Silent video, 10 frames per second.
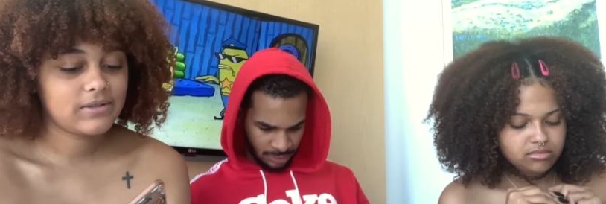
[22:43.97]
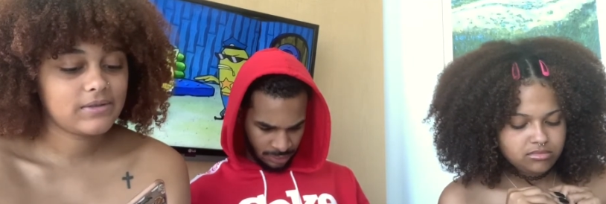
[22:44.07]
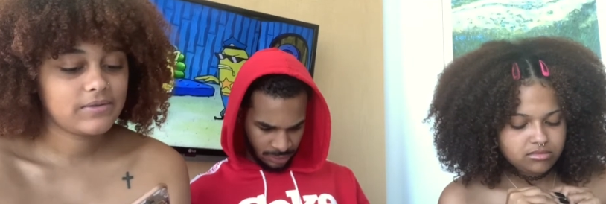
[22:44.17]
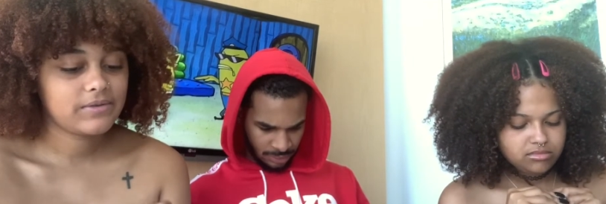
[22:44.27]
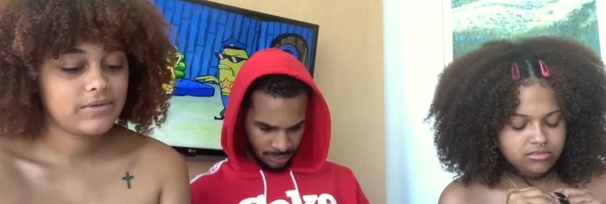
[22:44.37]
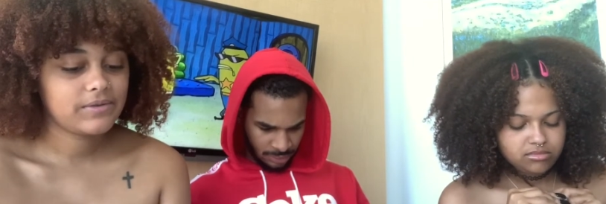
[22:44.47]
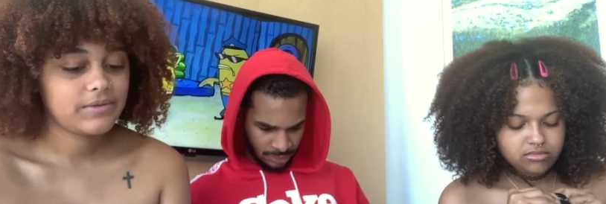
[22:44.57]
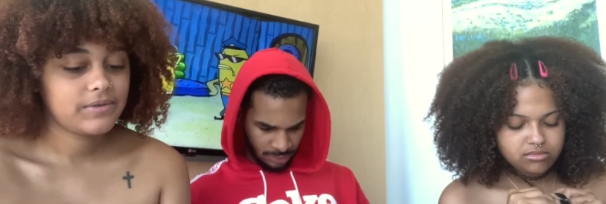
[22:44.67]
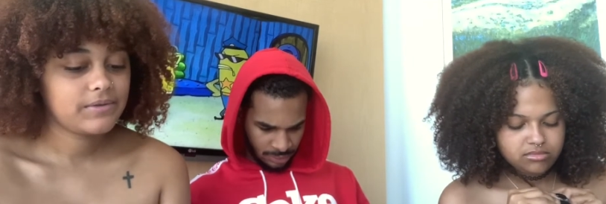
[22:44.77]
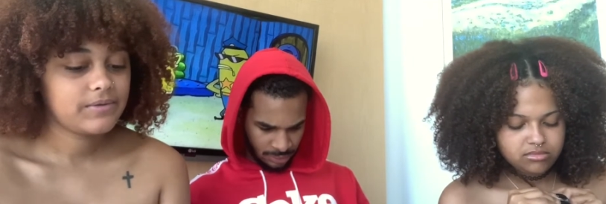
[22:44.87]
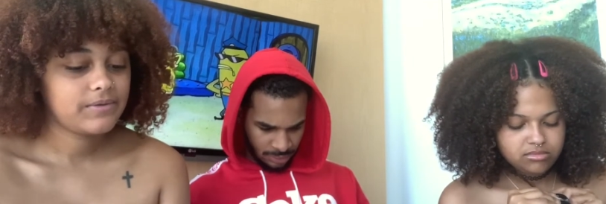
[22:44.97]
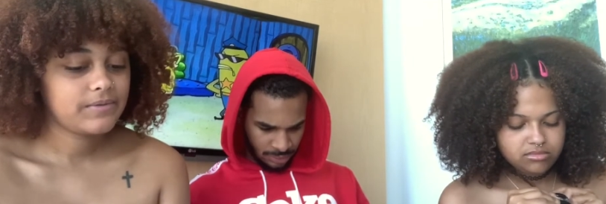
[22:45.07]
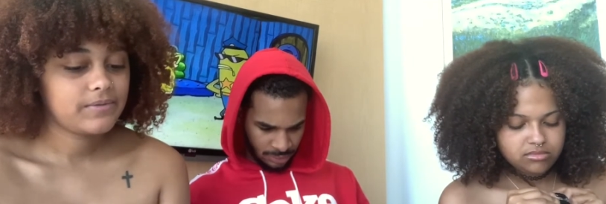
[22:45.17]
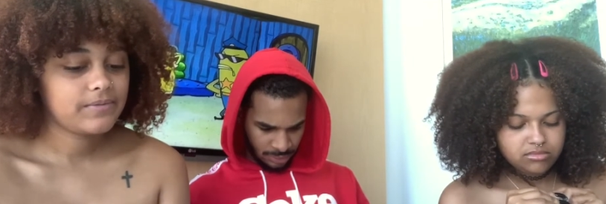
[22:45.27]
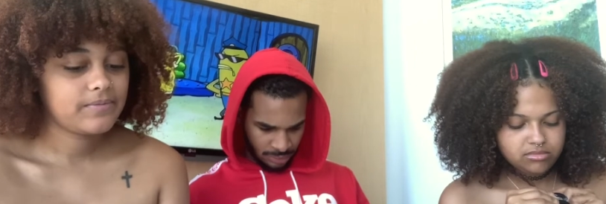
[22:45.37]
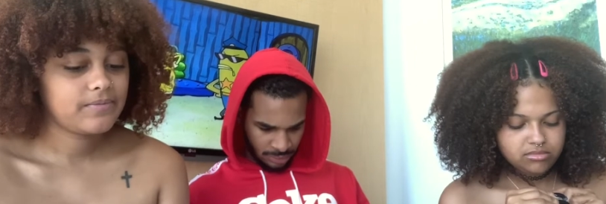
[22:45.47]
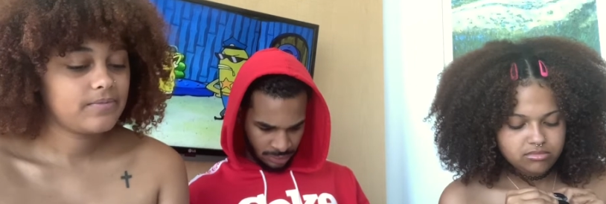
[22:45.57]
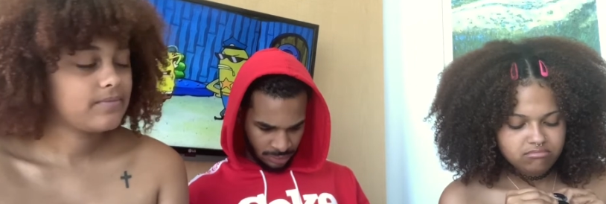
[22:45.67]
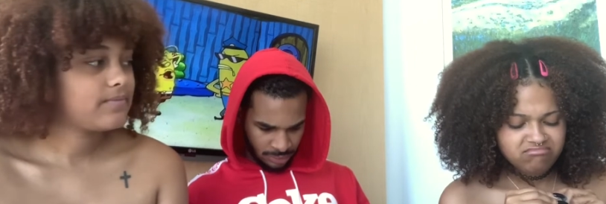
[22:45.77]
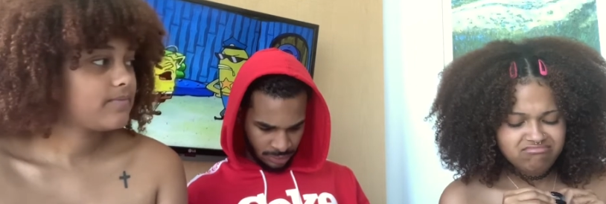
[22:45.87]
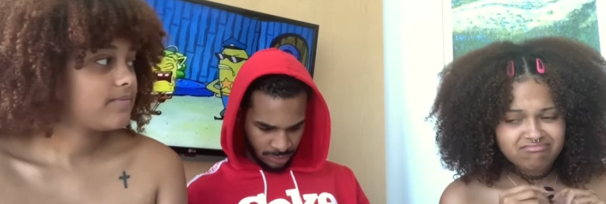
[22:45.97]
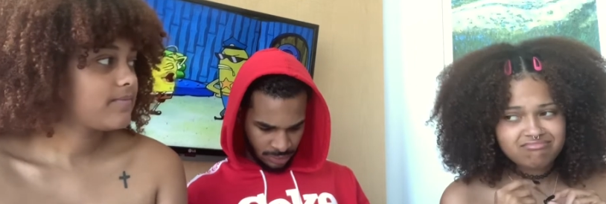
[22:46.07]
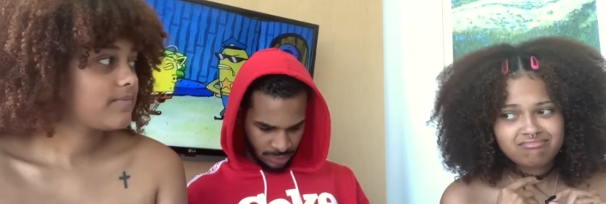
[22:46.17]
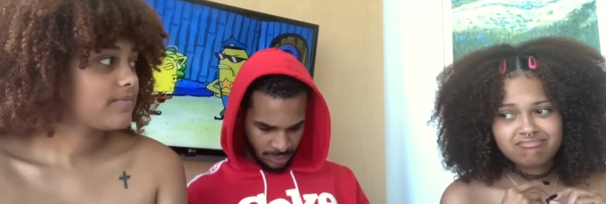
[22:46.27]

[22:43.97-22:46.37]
[no speech]